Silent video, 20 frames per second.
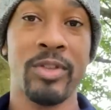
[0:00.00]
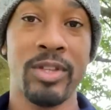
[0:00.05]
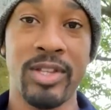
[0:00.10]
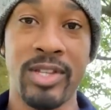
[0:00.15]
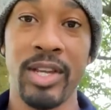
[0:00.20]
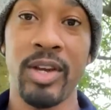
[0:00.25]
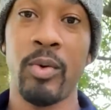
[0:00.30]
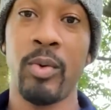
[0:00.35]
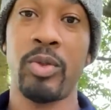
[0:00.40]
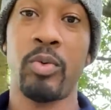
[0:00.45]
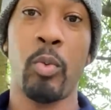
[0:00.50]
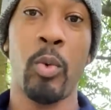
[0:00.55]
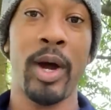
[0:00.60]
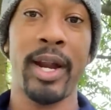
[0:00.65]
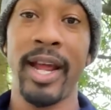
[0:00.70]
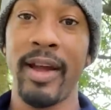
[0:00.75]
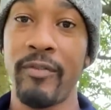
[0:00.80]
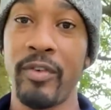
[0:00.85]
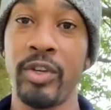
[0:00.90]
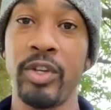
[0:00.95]
deal with
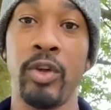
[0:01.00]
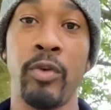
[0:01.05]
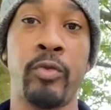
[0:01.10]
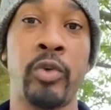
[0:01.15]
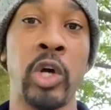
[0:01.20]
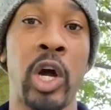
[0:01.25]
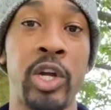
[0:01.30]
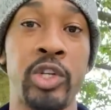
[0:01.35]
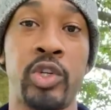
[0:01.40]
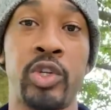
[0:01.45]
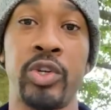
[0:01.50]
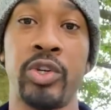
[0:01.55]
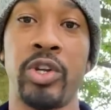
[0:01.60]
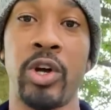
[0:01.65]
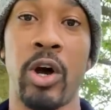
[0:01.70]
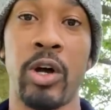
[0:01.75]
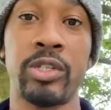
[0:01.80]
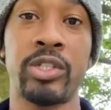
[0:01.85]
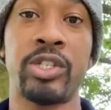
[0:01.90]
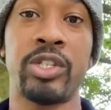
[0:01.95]
whatever you've taught your
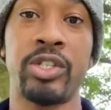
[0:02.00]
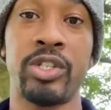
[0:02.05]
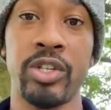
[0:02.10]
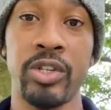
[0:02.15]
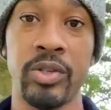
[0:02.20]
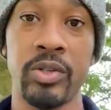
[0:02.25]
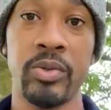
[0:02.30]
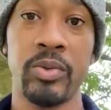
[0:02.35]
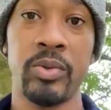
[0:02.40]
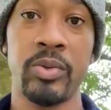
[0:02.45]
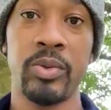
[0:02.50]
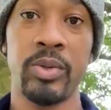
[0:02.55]
dog to do